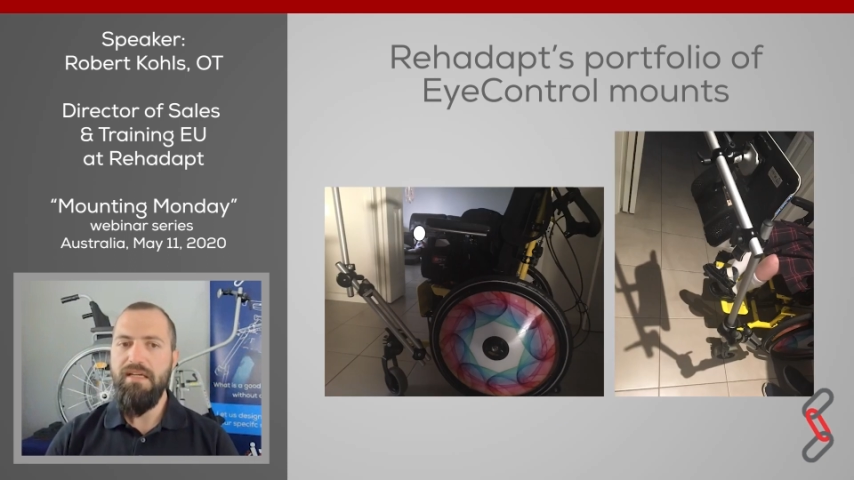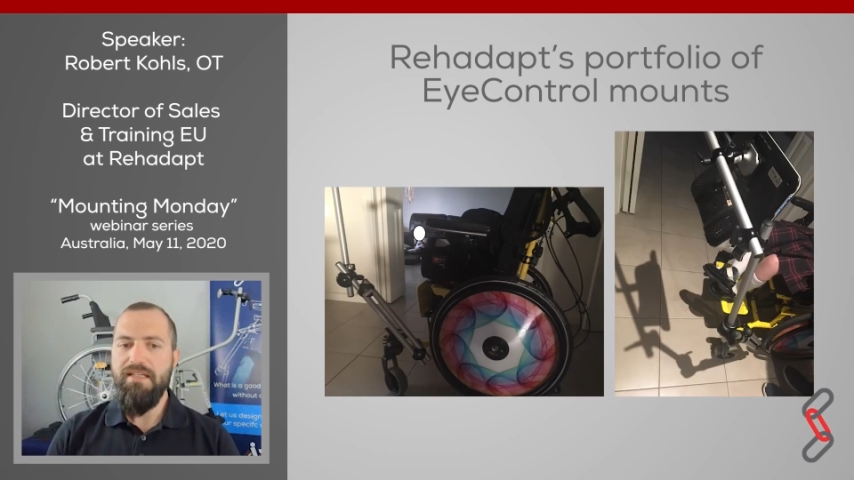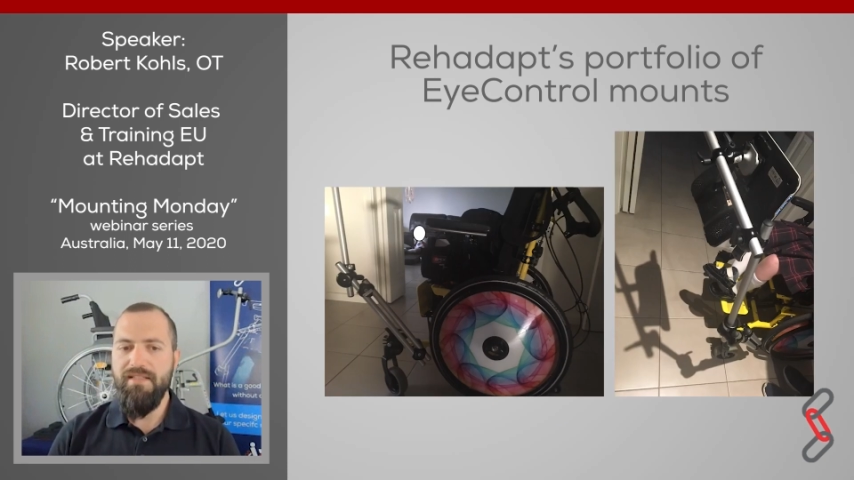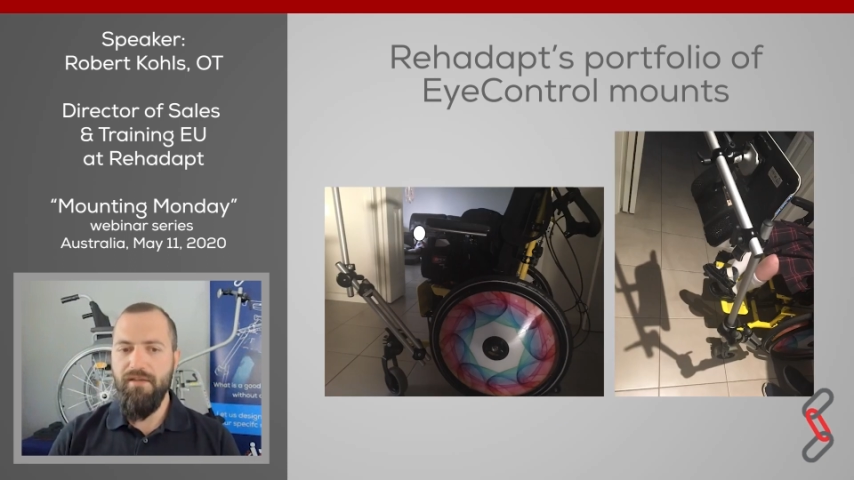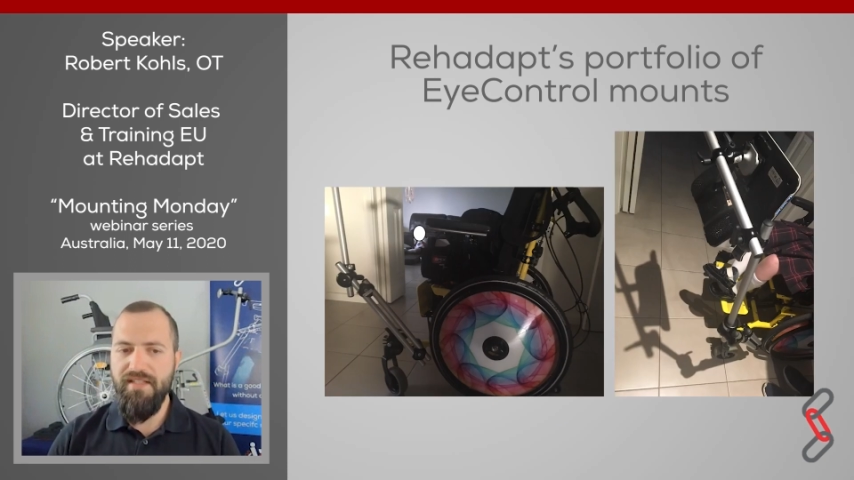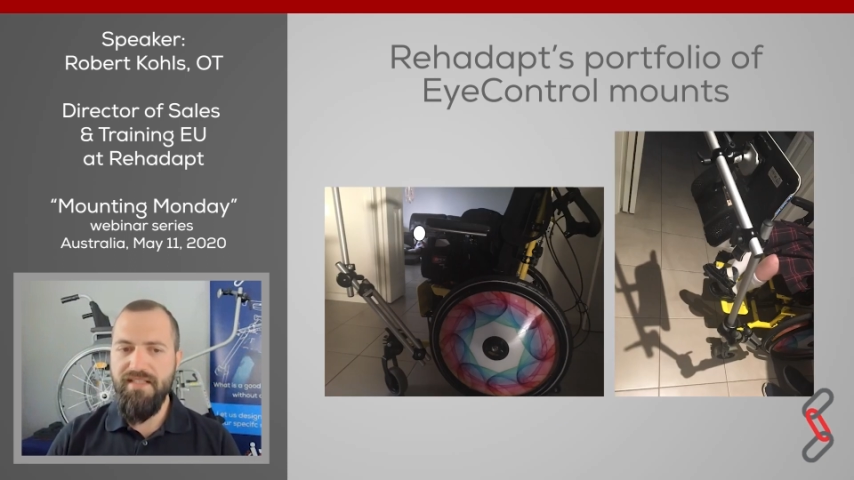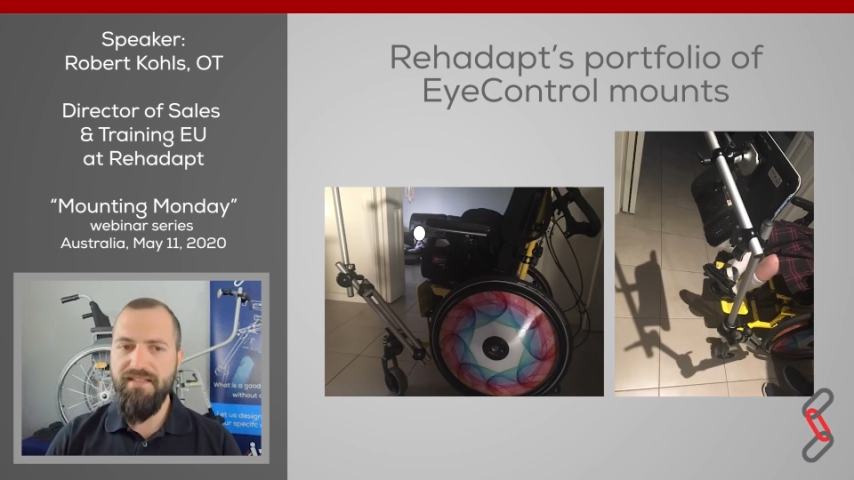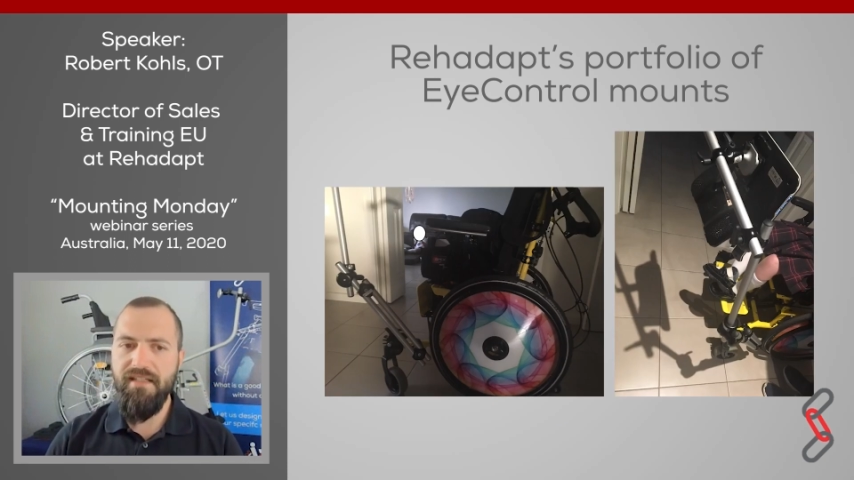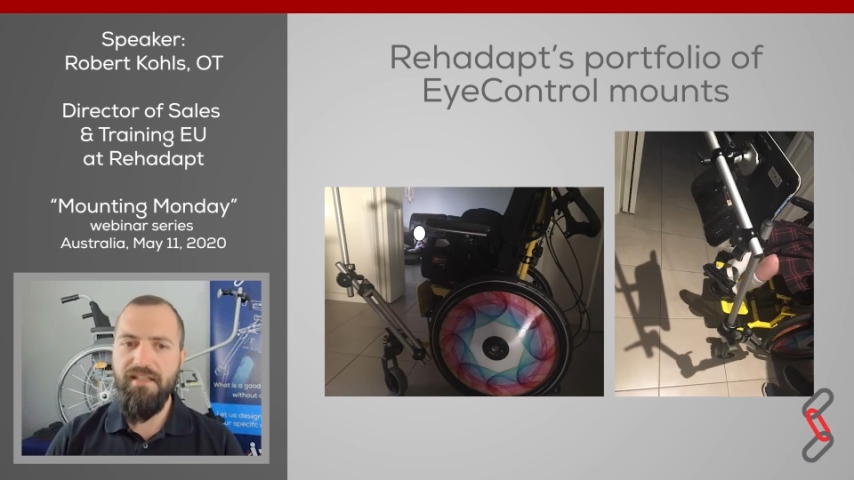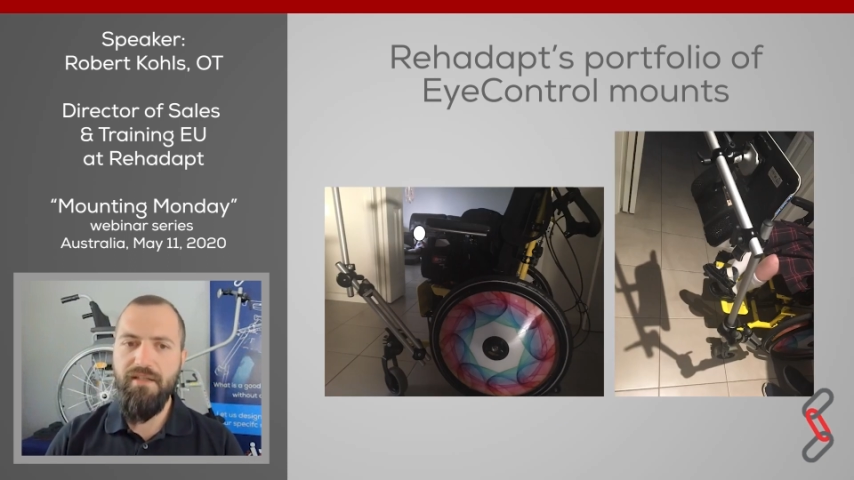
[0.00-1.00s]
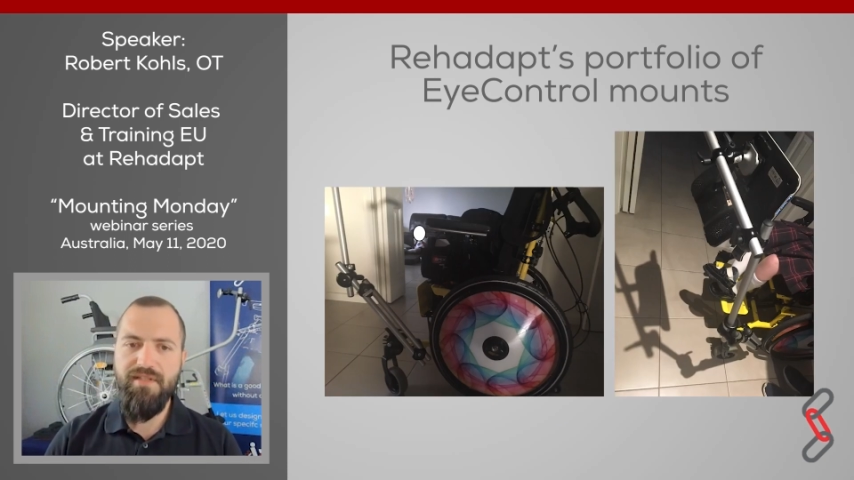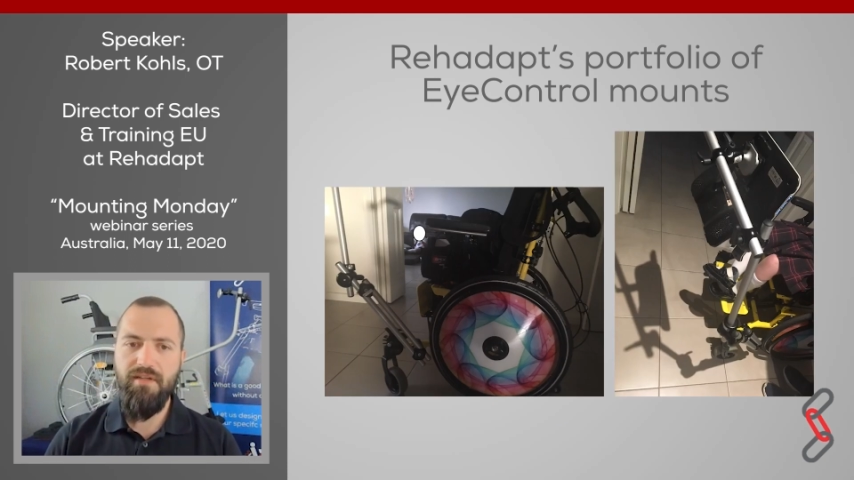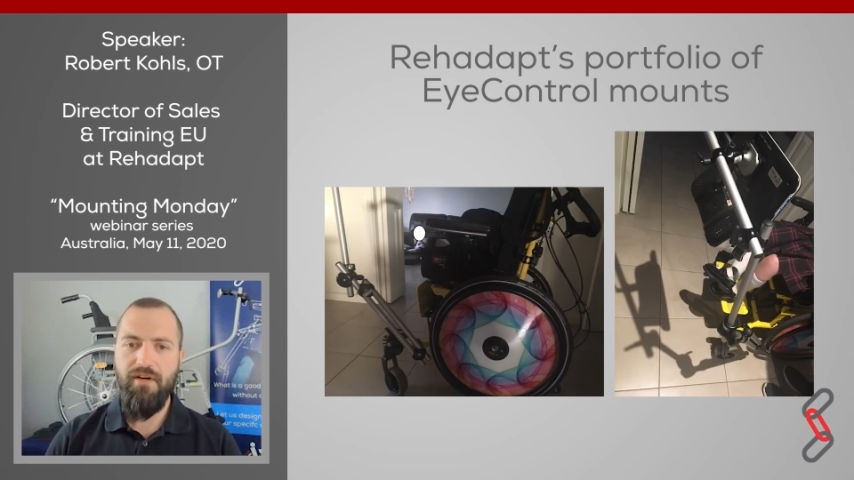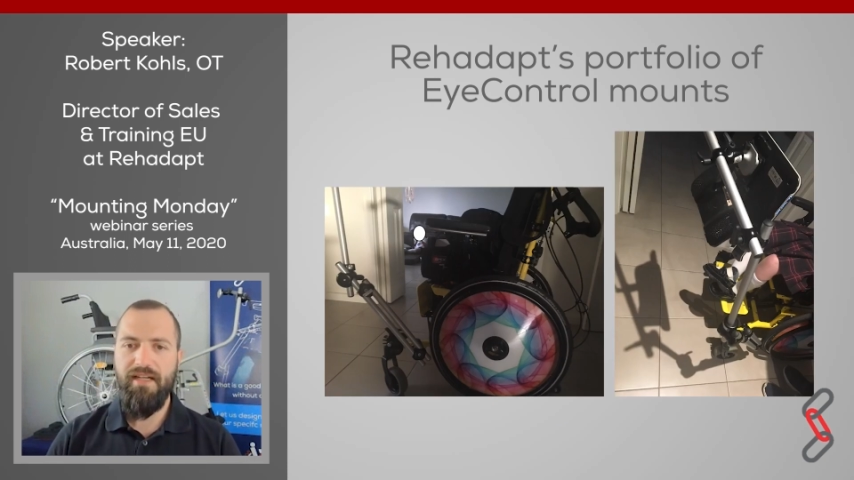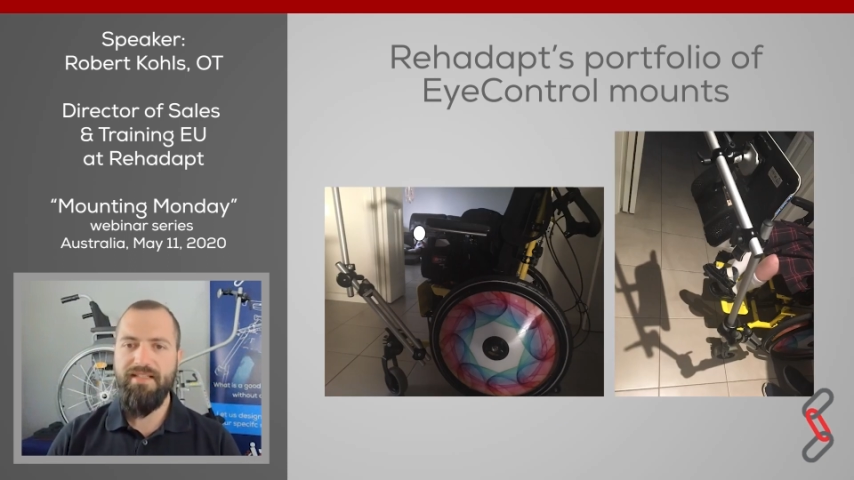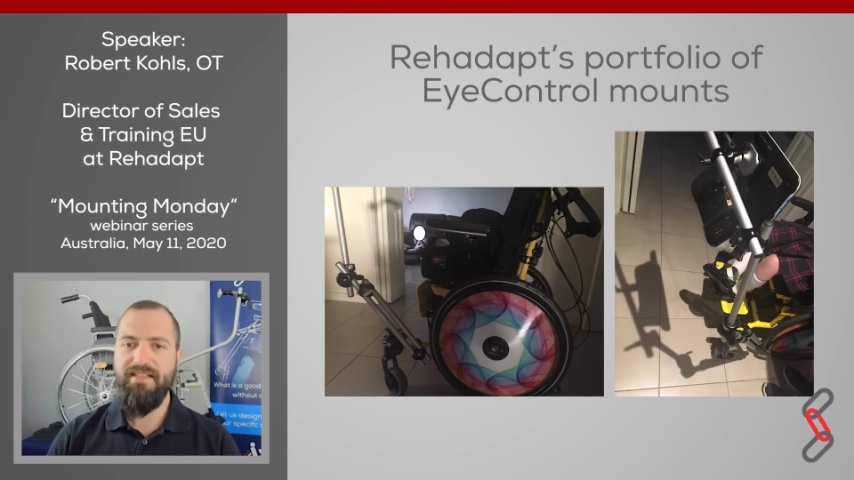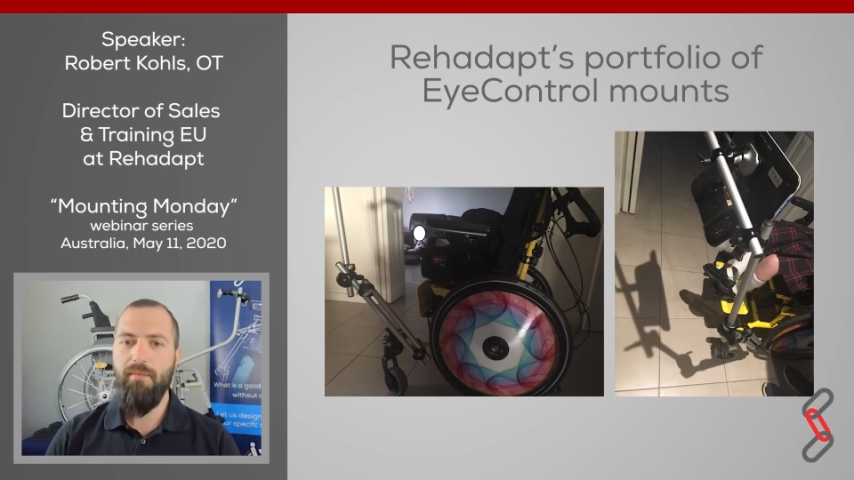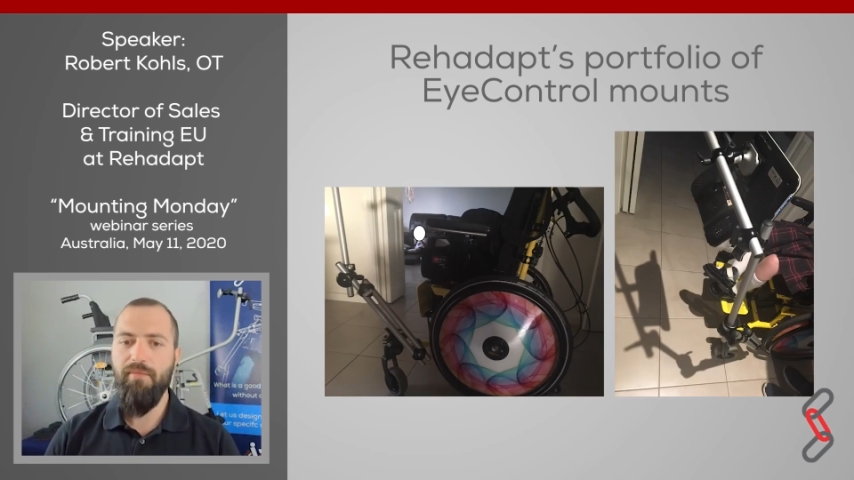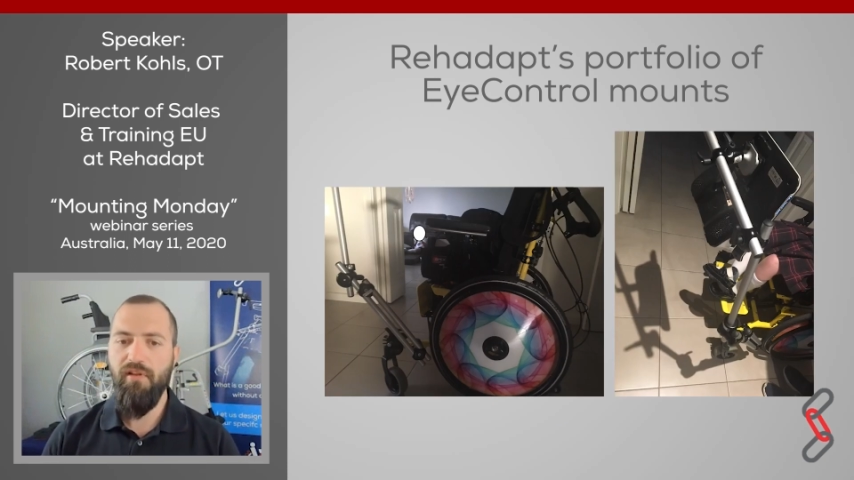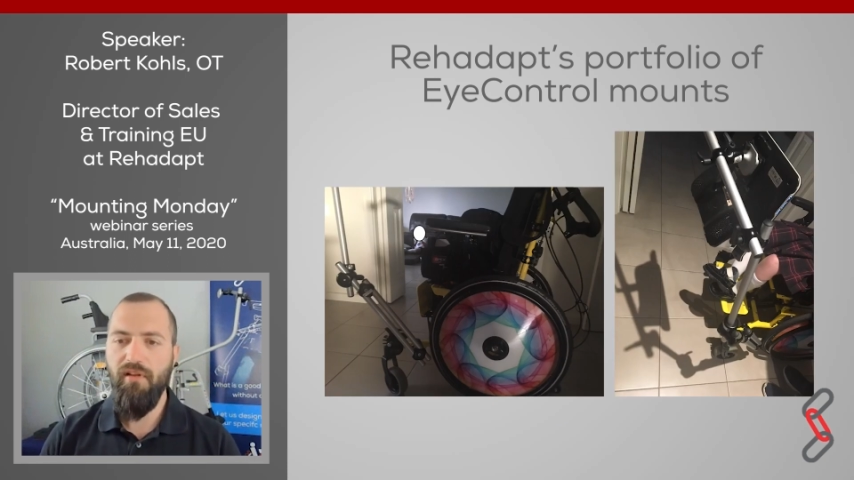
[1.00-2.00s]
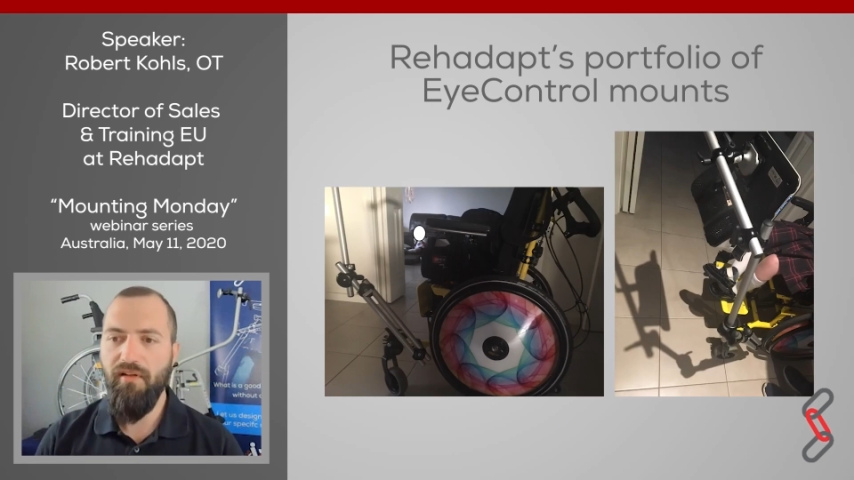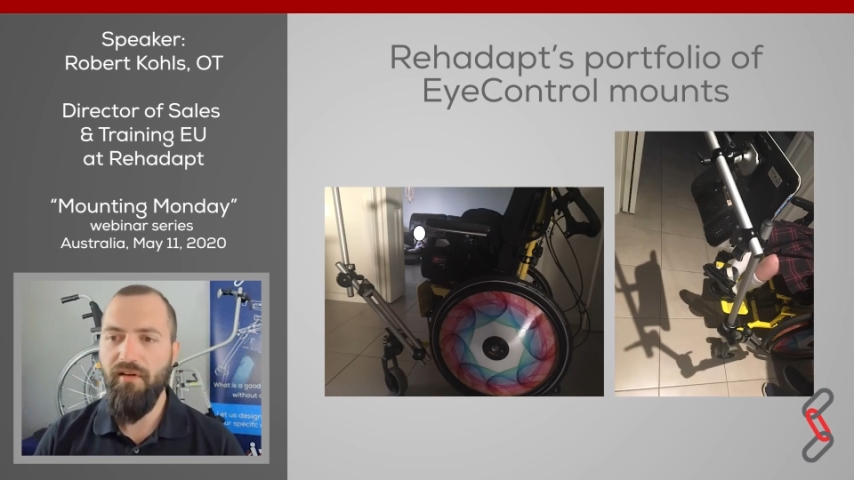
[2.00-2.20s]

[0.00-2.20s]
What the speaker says: So this is a user example